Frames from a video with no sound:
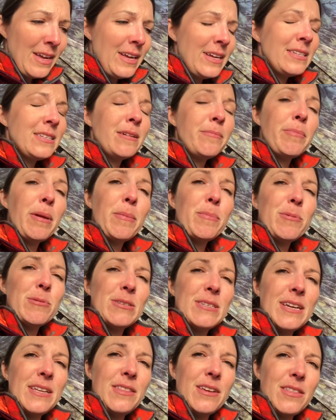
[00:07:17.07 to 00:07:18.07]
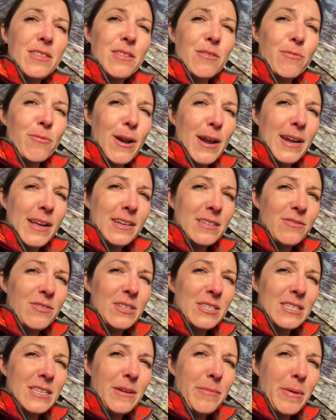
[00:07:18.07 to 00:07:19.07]
Some people said that the ratings for
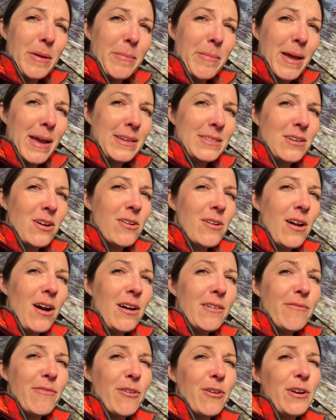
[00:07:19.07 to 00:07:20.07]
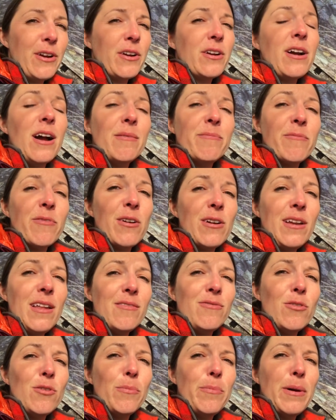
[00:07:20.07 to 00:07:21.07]
the sleeping bags are not for your comfort
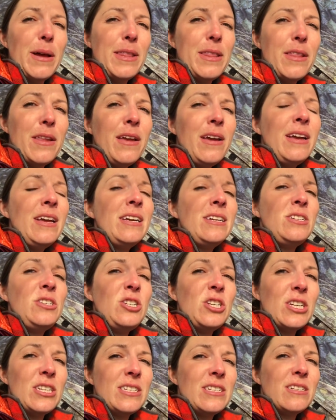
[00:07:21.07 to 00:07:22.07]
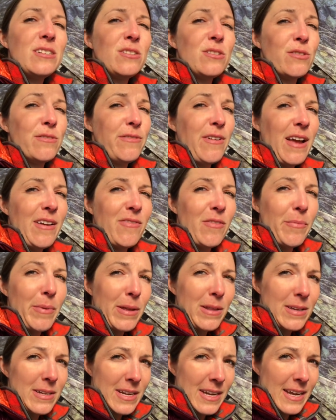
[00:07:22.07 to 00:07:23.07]
level, but just
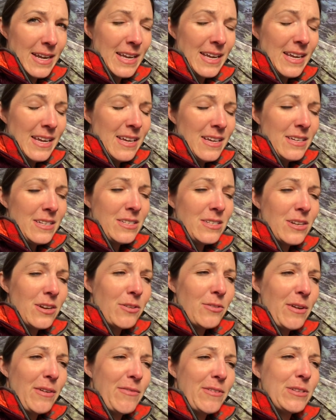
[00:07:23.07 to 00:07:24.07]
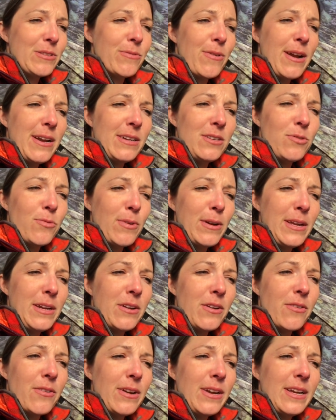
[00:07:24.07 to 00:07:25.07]
survivability. So if it's rated 20
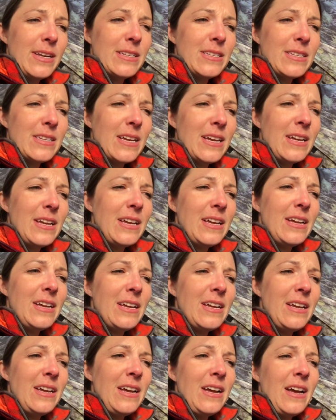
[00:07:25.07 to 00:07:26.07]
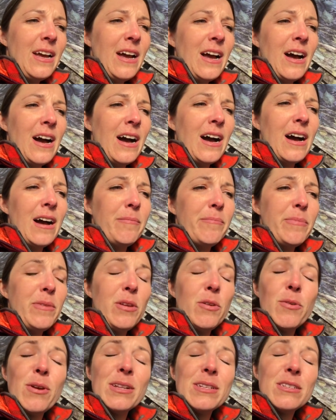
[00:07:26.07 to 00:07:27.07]
degrees,
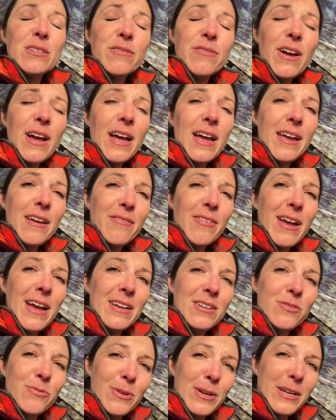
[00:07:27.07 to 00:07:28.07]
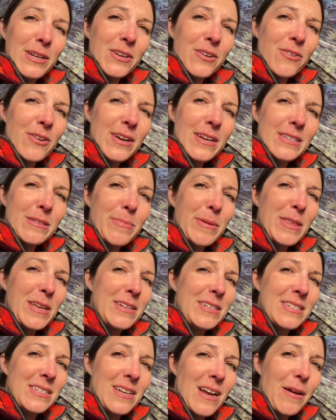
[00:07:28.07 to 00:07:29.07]
you can survive at 20 degrees, but
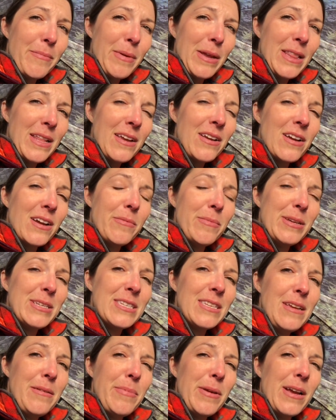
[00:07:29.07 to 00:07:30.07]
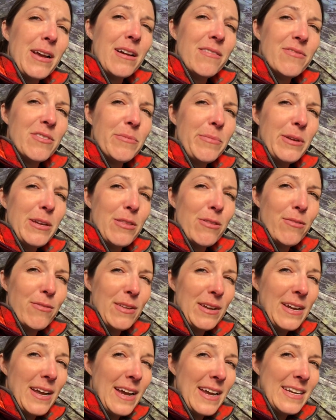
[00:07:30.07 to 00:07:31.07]
that does not mean that you're going to be sleeping comfortably through
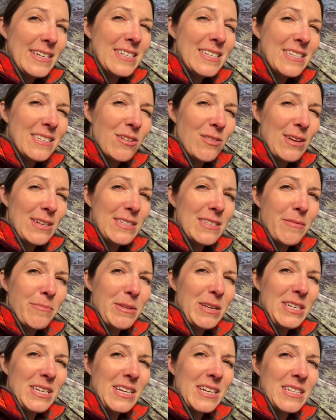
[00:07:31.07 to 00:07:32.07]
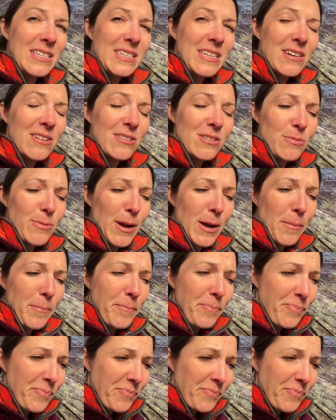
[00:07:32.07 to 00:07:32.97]
the night. So that's something to consider as well.